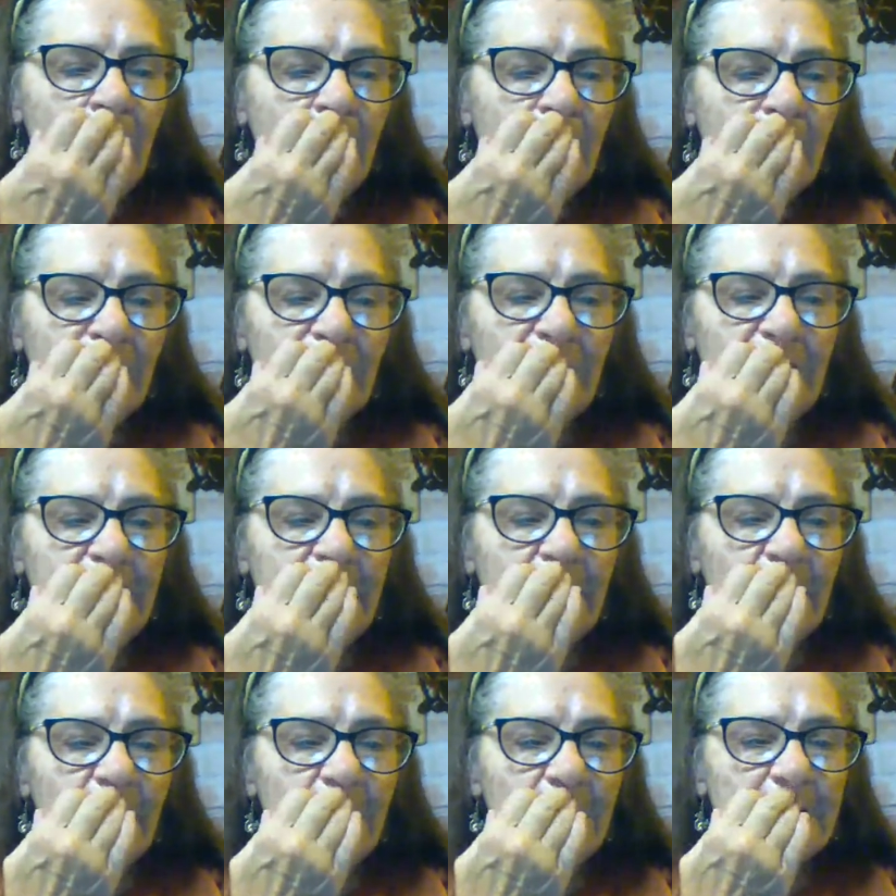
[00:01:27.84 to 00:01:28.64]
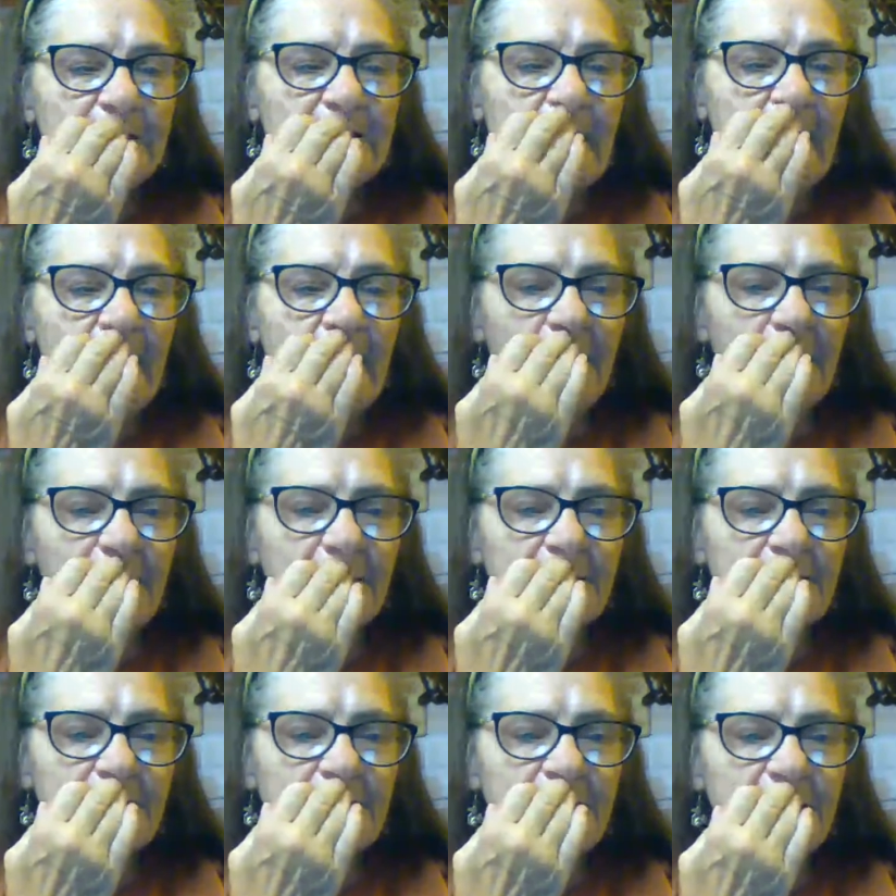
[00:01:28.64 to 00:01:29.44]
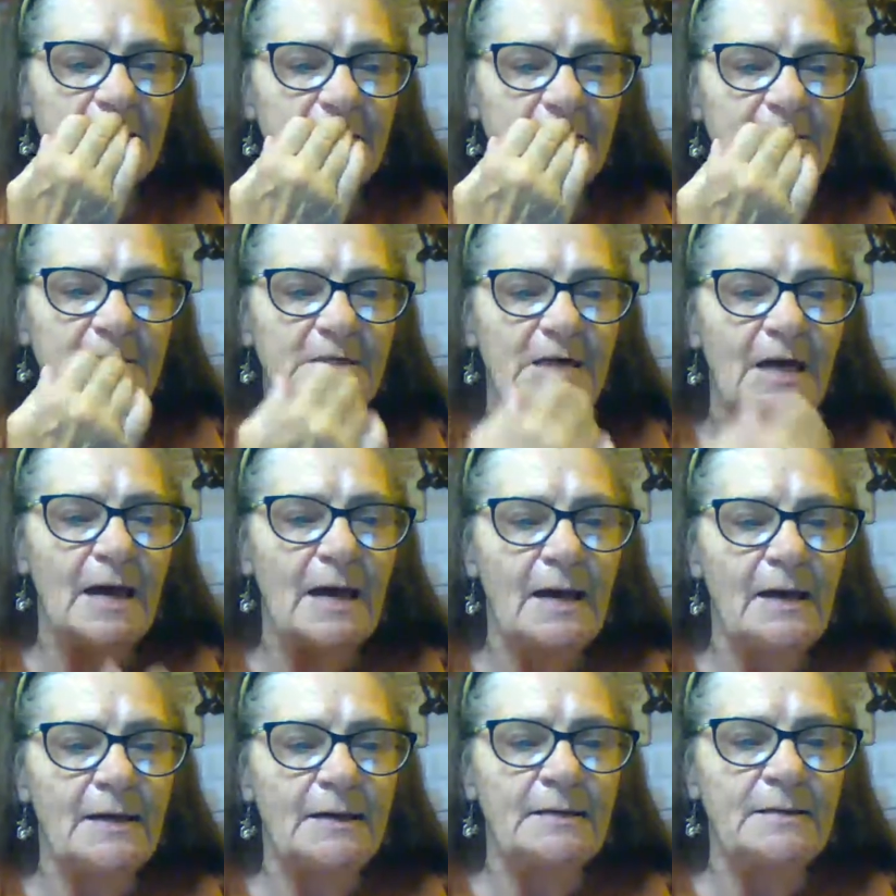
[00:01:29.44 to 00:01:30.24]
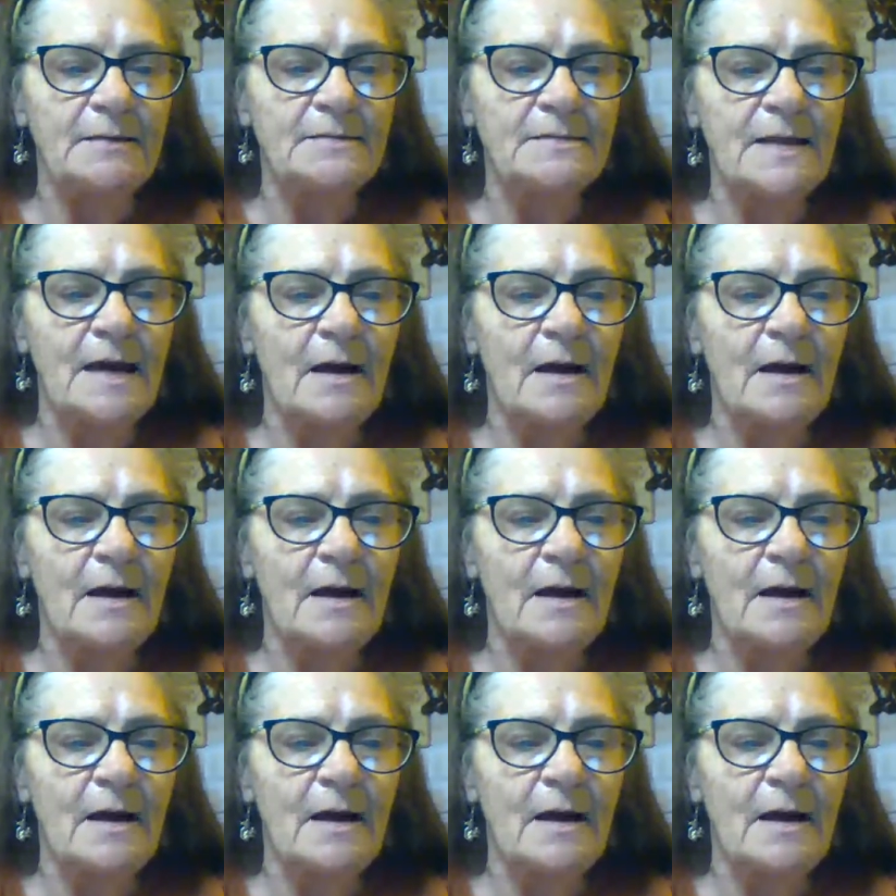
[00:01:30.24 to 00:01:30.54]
Phil's, Alice's, and Jane's.